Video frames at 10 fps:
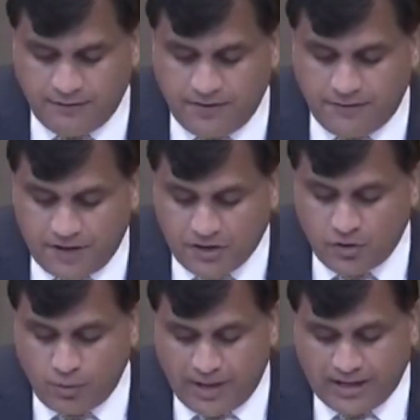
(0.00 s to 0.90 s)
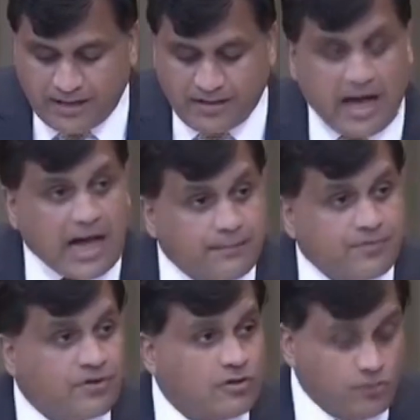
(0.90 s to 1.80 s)
we wish to make it
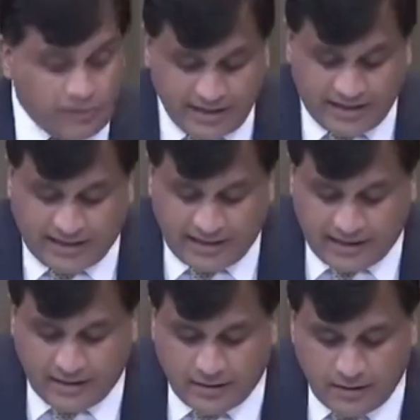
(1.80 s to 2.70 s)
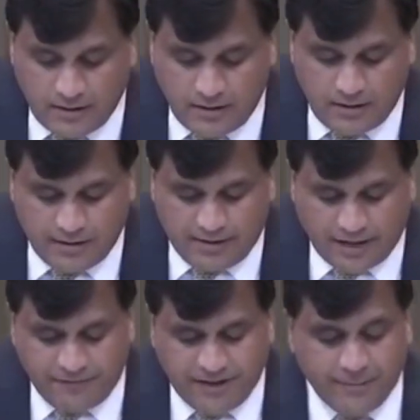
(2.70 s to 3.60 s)
absolutely clear
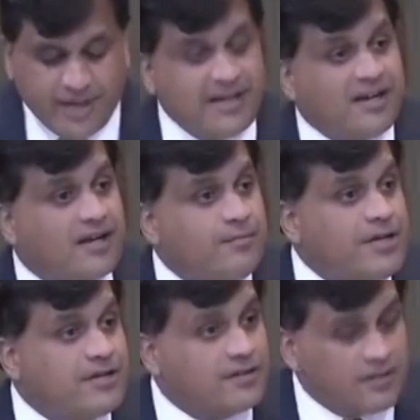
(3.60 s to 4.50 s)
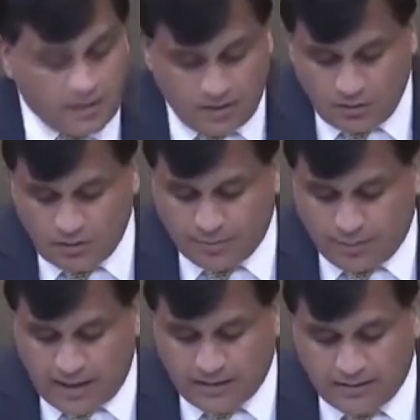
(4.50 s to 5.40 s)
that we remain committed to the
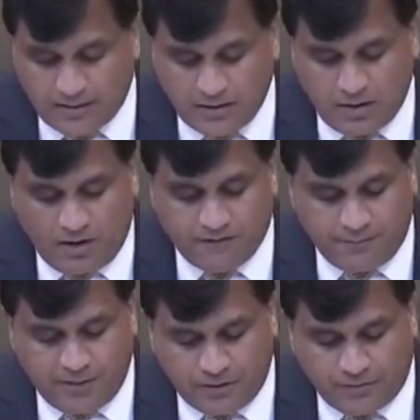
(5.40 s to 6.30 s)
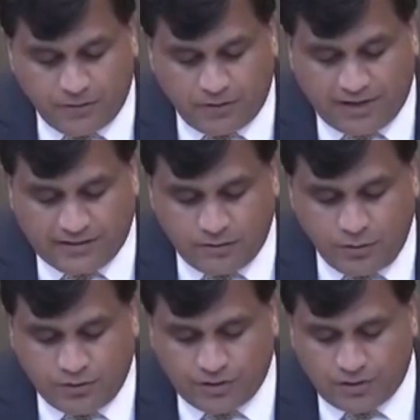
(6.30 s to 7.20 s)
path of peaceful
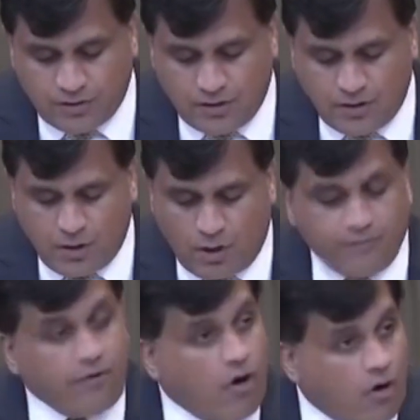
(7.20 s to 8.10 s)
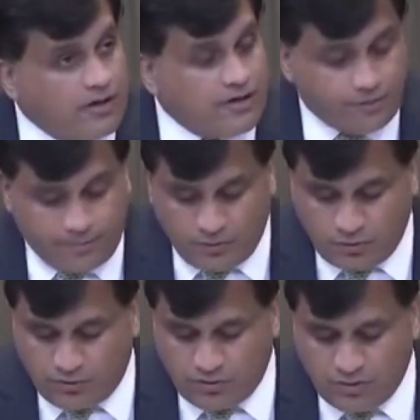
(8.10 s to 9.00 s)
resolution of all
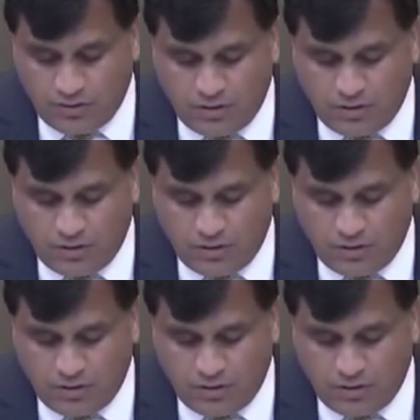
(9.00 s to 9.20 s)
disputes,